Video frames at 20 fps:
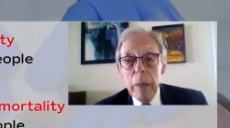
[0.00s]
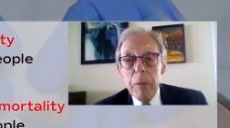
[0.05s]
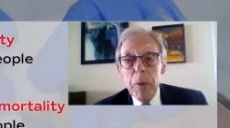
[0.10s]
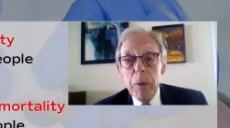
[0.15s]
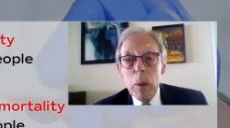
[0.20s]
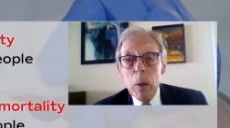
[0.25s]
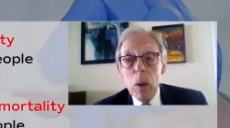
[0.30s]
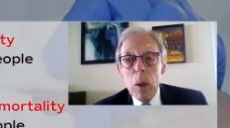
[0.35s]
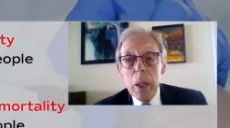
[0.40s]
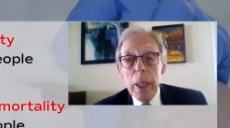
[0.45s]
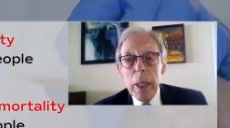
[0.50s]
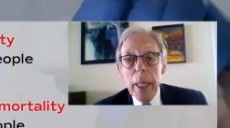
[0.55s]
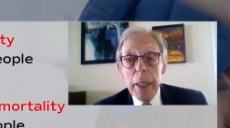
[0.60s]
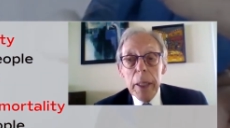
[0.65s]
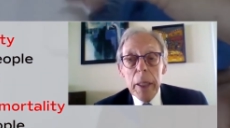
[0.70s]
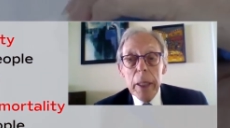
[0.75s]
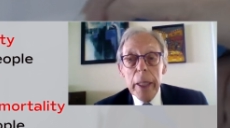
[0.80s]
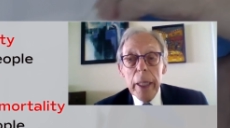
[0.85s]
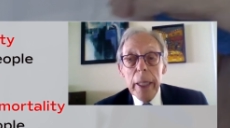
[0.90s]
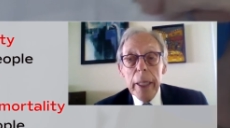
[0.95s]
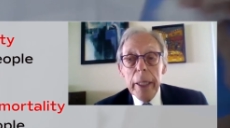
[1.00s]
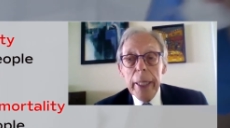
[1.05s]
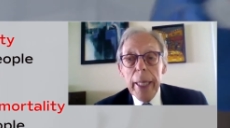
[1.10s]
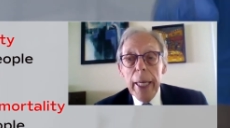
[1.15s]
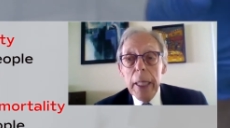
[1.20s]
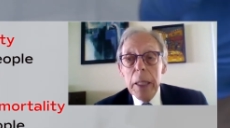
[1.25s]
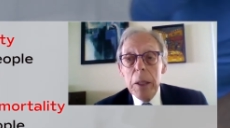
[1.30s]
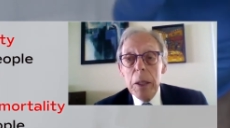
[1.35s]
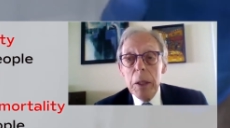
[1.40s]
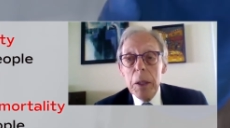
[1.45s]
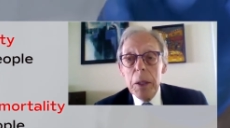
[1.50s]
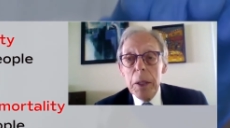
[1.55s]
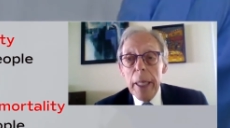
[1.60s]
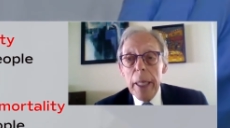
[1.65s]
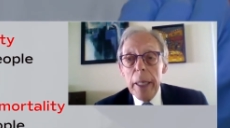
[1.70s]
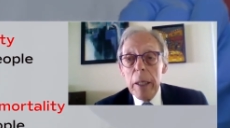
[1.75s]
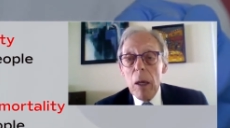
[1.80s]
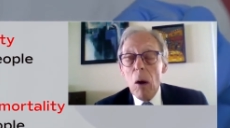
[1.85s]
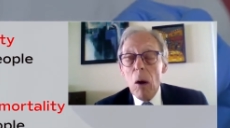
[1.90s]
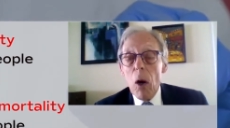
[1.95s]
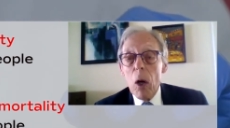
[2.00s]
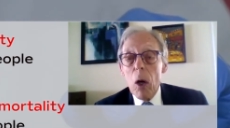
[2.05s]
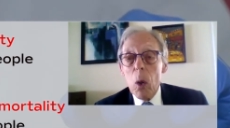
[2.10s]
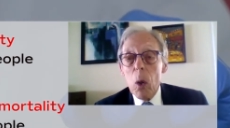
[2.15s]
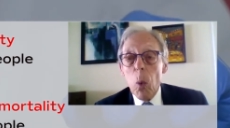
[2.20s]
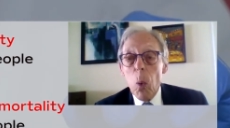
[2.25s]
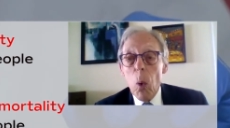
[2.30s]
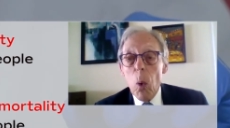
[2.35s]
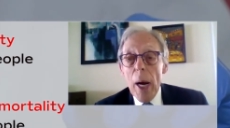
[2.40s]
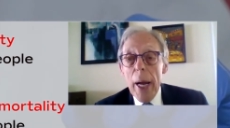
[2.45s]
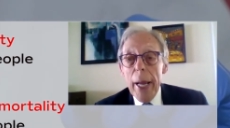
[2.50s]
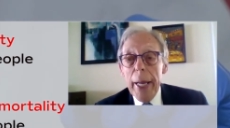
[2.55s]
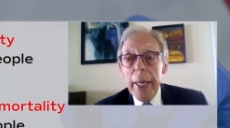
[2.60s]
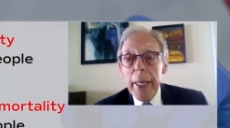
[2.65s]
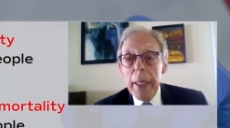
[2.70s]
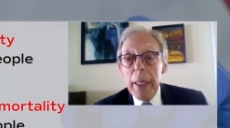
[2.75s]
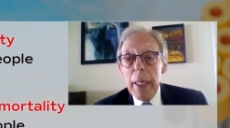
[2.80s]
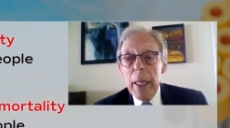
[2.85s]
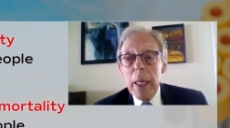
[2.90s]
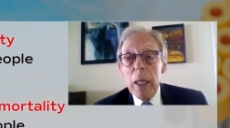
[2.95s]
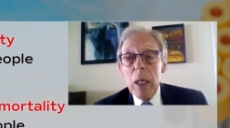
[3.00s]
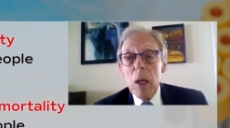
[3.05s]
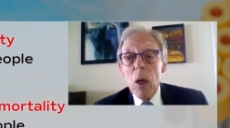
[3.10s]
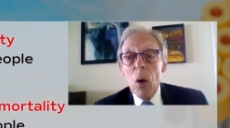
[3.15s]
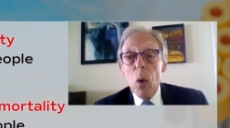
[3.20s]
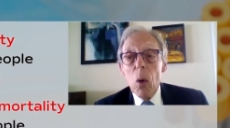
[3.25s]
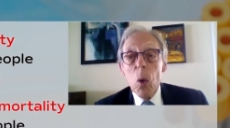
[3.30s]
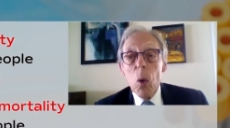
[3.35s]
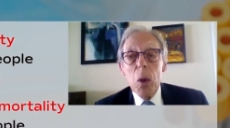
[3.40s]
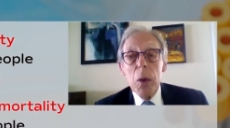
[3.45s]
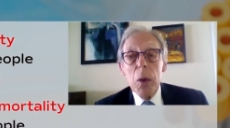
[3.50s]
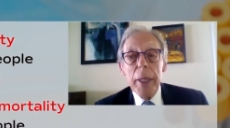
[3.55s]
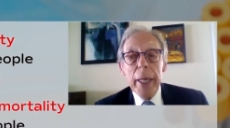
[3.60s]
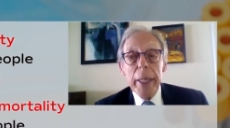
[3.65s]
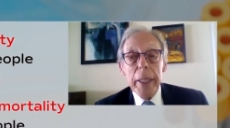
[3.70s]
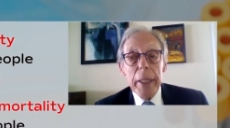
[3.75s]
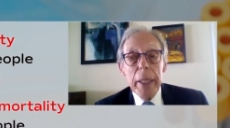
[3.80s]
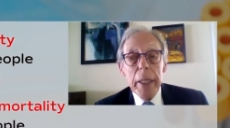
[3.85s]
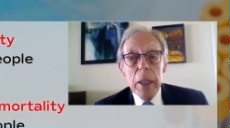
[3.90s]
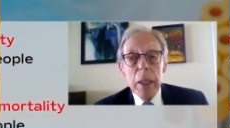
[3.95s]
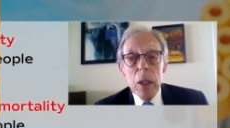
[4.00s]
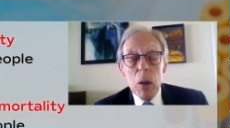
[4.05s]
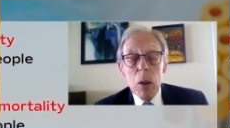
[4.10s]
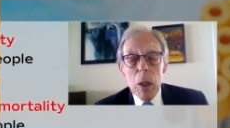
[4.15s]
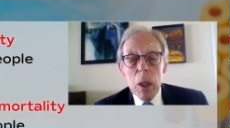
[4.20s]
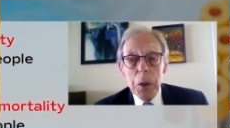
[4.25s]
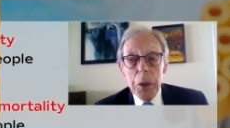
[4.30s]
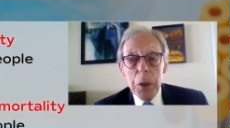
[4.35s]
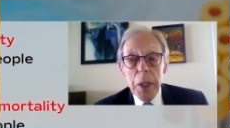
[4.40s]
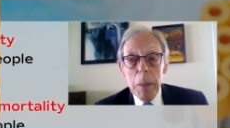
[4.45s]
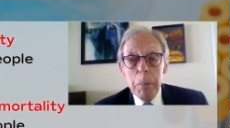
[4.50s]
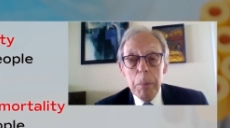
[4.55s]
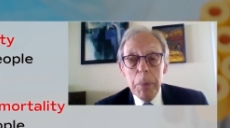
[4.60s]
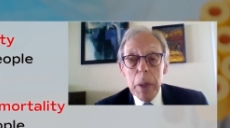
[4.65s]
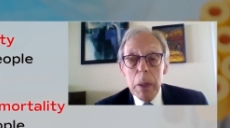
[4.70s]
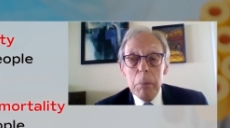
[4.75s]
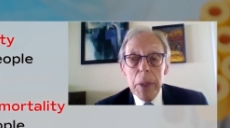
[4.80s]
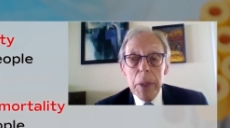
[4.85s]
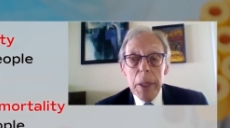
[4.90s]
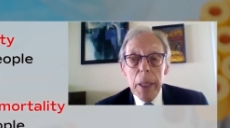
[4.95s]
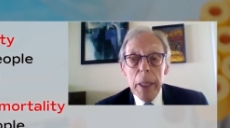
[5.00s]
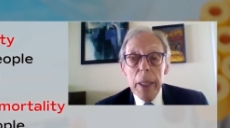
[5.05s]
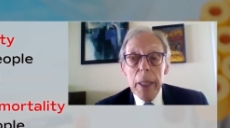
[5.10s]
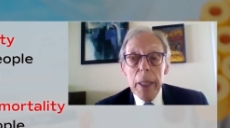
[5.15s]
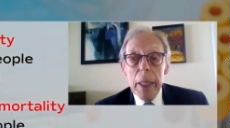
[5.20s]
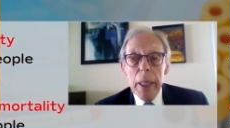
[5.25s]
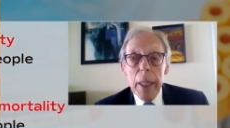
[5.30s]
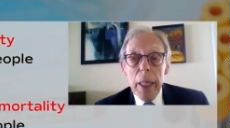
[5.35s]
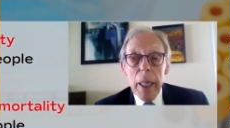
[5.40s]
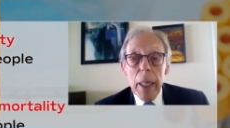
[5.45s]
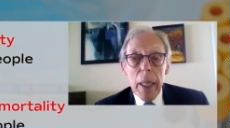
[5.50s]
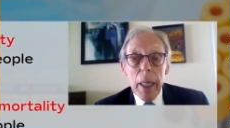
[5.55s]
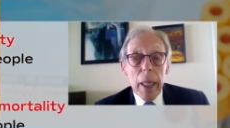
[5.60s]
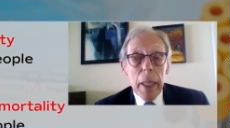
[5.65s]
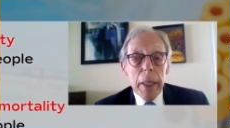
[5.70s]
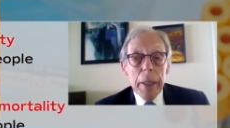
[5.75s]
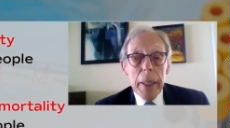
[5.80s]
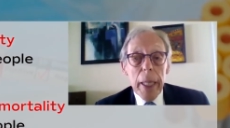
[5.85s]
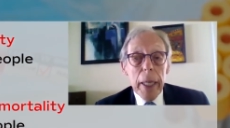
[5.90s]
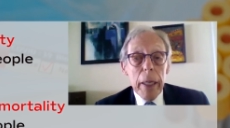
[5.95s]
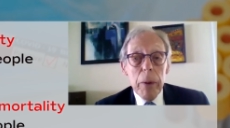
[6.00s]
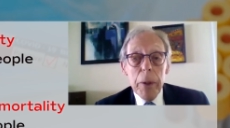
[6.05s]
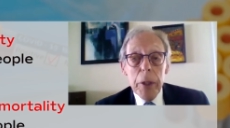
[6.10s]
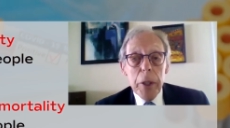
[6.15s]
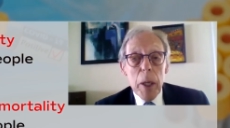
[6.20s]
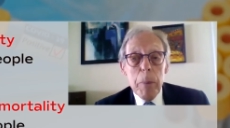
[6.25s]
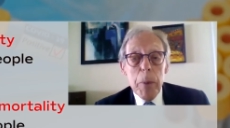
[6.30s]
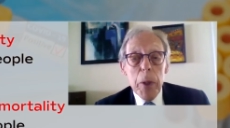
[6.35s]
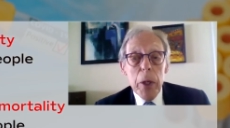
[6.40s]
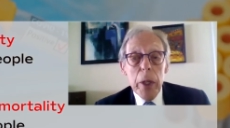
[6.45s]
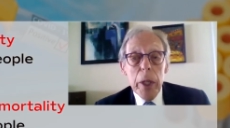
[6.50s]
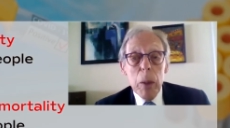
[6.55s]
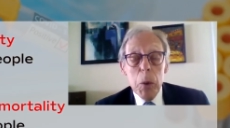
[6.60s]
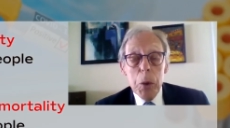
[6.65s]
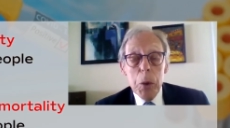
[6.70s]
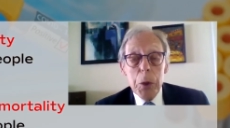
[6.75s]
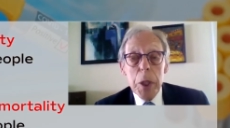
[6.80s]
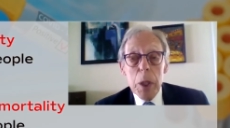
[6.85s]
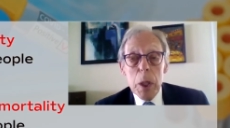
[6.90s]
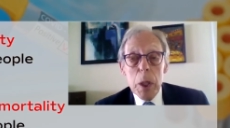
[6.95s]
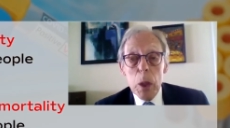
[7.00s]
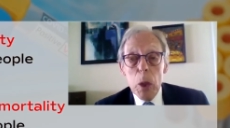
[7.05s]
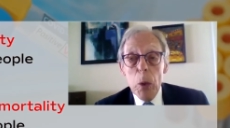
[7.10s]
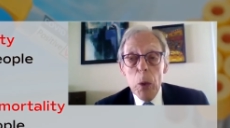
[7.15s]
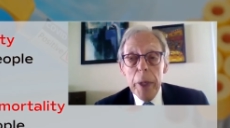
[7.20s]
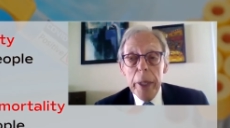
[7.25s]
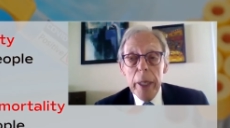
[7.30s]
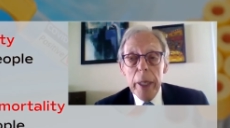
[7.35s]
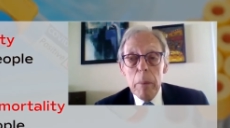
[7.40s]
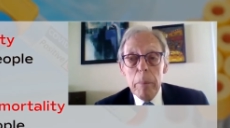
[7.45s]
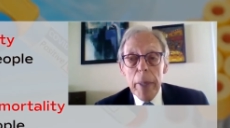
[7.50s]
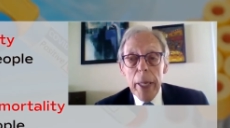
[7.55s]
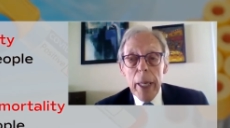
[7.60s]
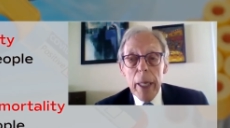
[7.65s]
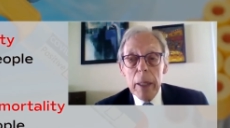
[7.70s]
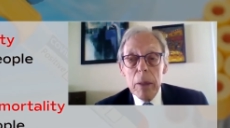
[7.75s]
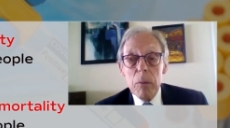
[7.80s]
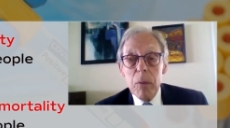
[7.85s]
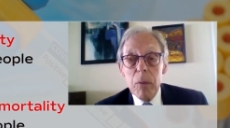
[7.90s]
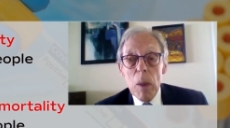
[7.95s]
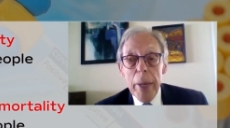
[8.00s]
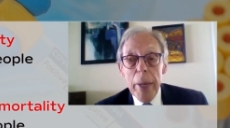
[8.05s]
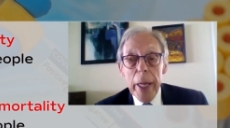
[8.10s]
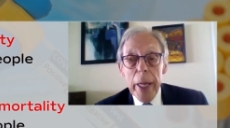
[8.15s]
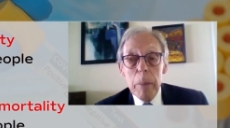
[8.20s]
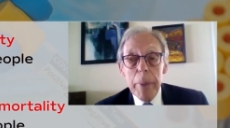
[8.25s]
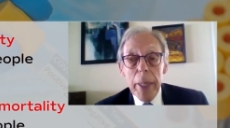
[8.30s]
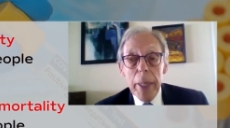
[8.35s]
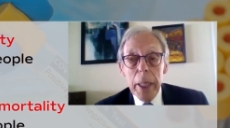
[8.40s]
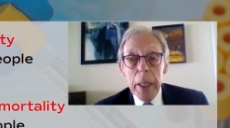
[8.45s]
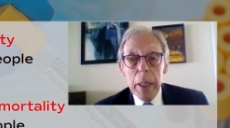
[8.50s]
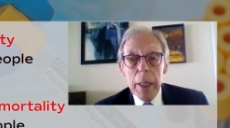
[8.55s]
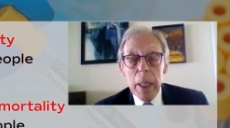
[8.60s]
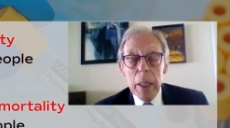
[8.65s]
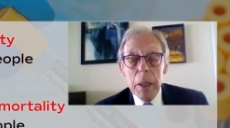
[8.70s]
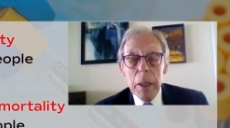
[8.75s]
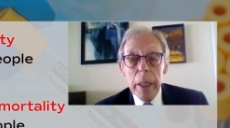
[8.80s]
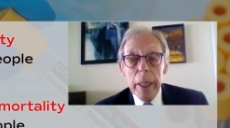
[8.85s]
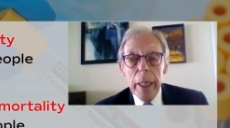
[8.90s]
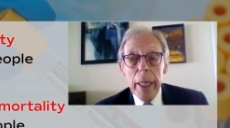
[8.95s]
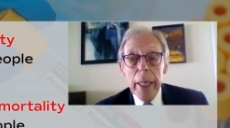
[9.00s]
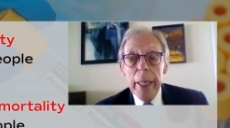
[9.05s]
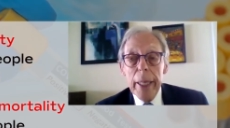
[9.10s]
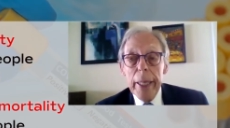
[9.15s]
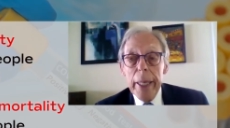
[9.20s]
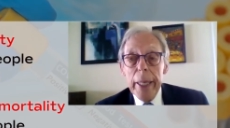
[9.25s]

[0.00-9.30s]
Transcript: If you look at the cases that are quiet or that didn't cause symptoms that are in the community we're just learning about from antibody testing,